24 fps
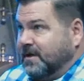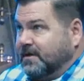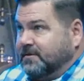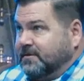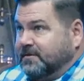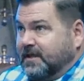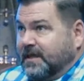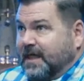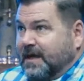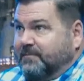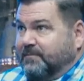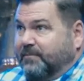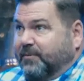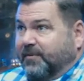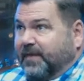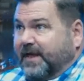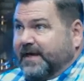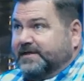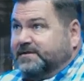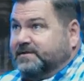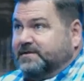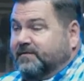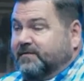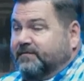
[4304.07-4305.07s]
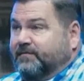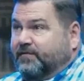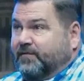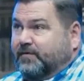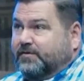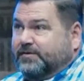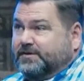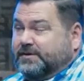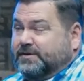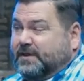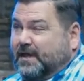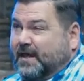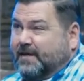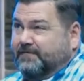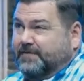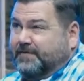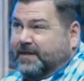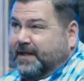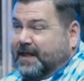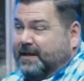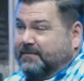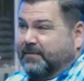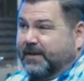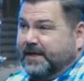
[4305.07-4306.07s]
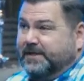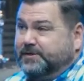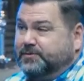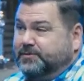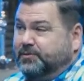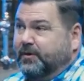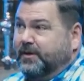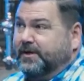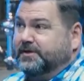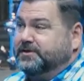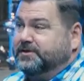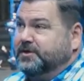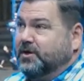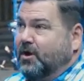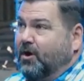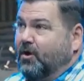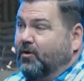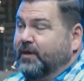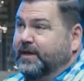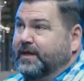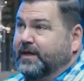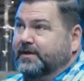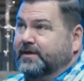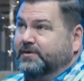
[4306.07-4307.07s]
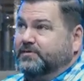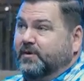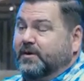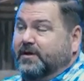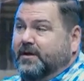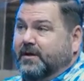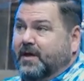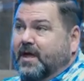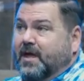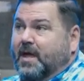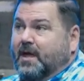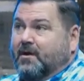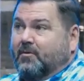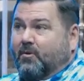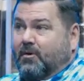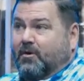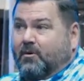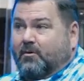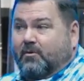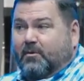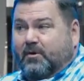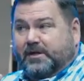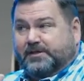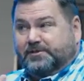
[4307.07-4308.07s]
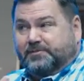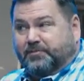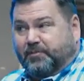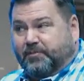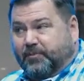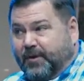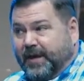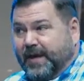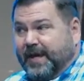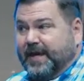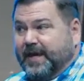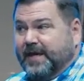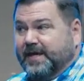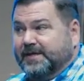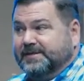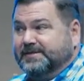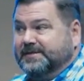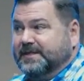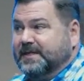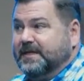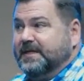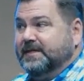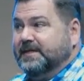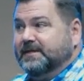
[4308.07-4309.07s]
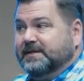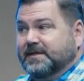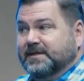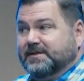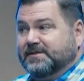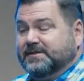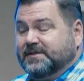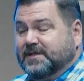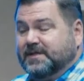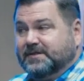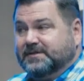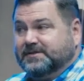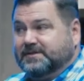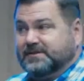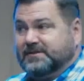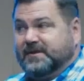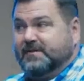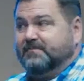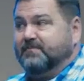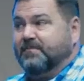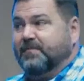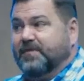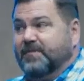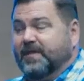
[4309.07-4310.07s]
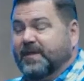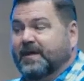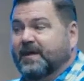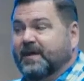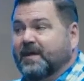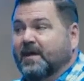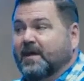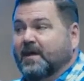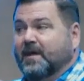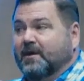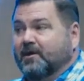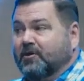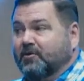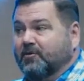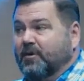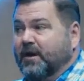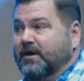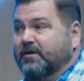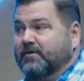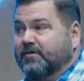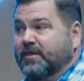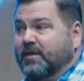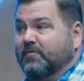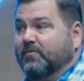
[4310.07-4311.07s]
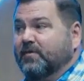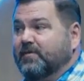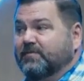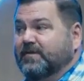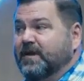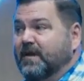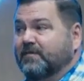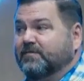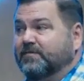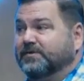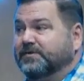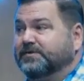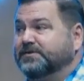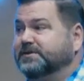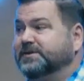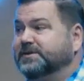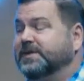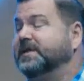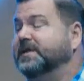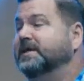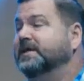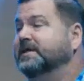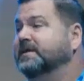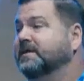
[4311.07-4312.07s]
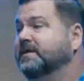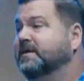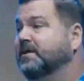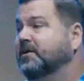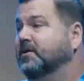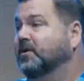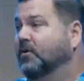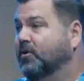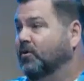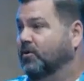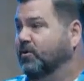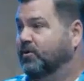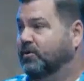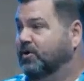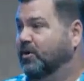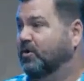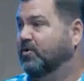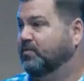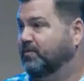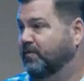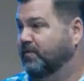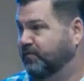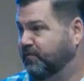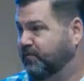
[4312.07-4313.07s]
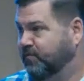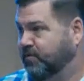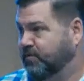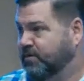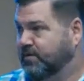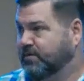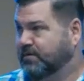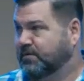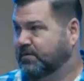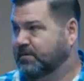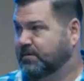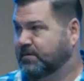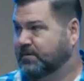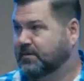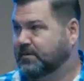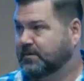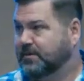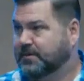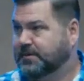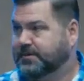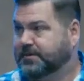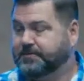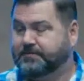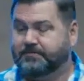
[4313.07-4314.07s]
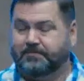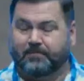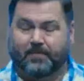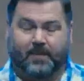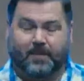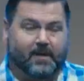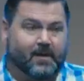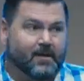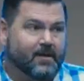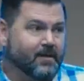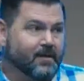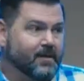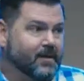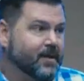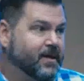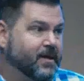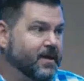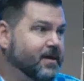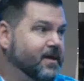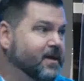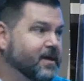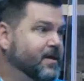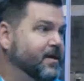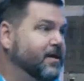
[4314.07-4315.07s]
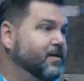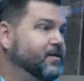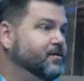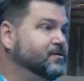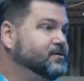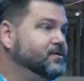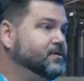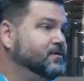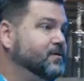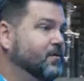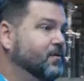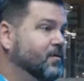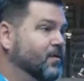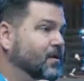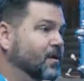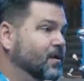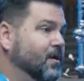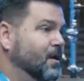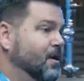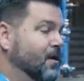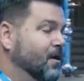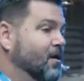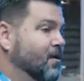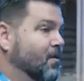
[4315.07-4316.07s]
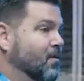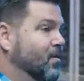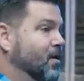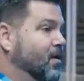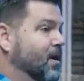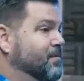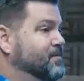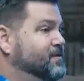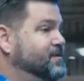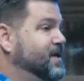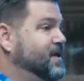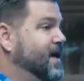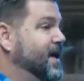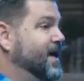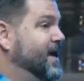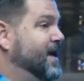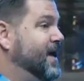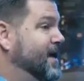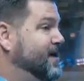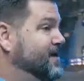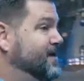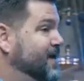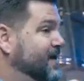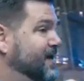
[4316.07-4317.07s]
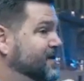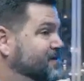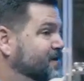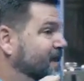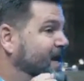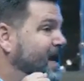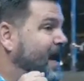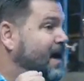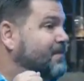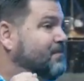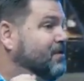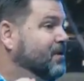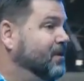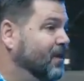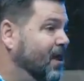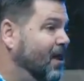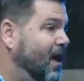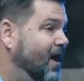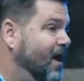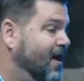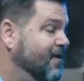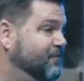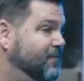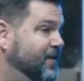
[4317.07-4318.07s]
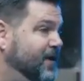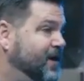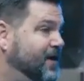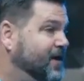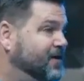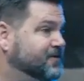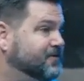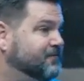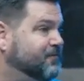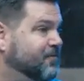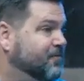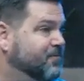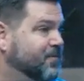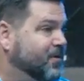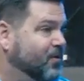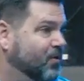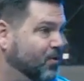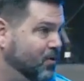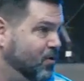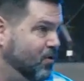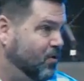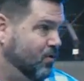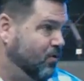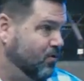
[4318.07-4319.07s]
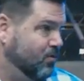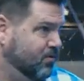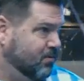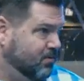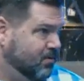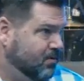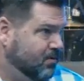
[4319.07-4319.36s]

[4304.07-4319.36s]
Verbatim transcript: to that place of first love, to that place where He's calling us, where, he, where, where He's bringing us in to, to something greater that we've never seen or known before. Here's what I'm saying is that I'm alive because of a miracle.